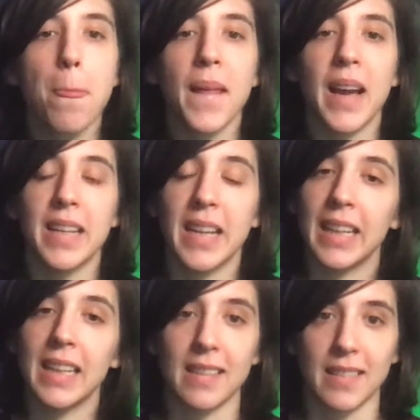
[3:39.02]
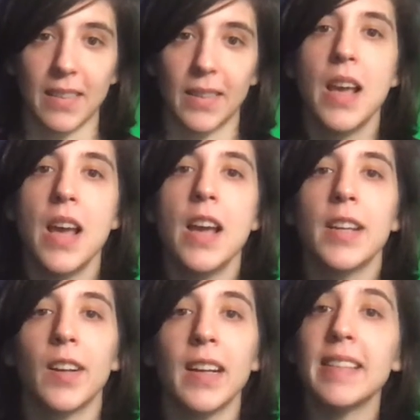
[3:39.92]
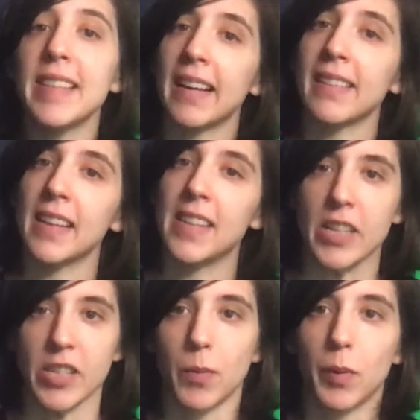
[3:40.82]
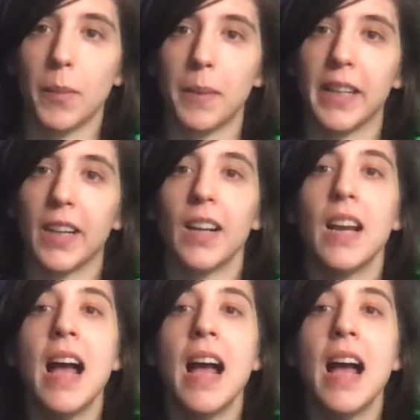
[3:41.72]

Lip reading: and hit Insert. Your in-text citation will appear,